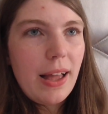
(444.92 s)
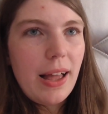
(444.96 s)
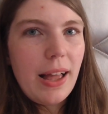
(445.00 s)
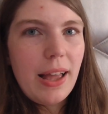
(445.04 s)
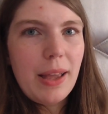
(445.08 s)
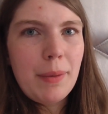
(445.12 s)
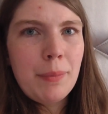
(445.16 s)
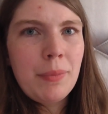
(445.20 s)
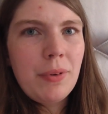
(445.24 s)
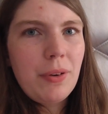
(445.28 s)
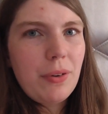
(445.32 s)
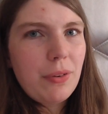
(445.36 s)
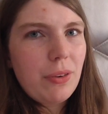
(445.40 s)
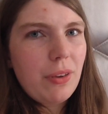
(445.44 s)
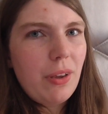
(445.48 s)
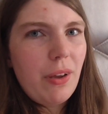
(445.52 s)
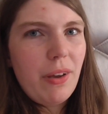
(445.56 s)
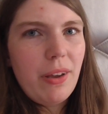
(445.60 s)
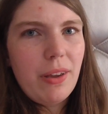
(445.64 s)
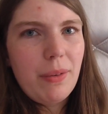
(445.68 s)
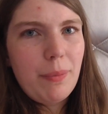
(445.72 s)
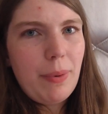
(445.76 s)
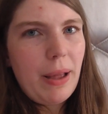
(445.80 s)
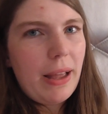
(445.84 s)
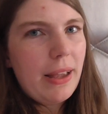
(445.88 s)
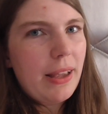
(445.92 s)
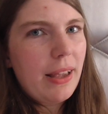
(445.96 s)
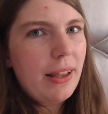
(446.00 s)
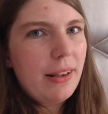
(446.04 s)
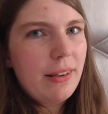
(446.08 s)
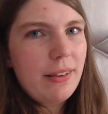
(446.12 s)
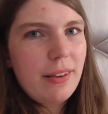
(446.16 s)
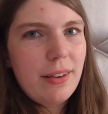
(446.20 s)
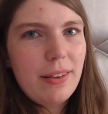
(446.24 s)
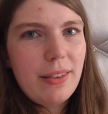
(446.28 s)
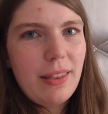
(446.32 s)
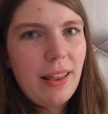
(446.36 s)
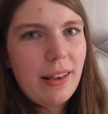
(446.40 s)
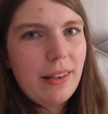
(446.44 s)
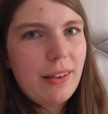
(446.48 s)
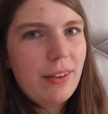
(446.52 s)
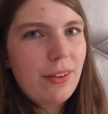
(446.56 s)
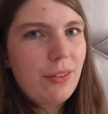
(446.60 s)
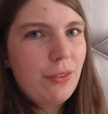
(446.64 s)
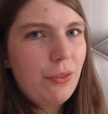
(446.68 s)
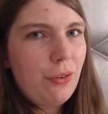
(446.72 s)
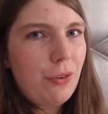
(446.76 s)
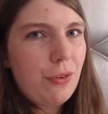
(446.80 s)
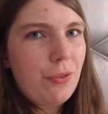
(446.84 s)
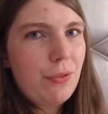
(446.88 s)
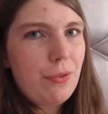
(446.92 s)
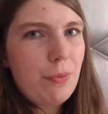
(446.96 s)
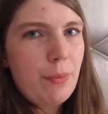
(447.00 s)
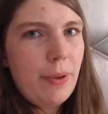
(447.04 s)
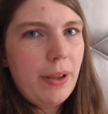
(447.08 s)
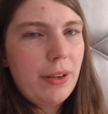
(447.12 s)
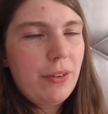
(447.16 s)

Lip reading: I'm not going back into that store for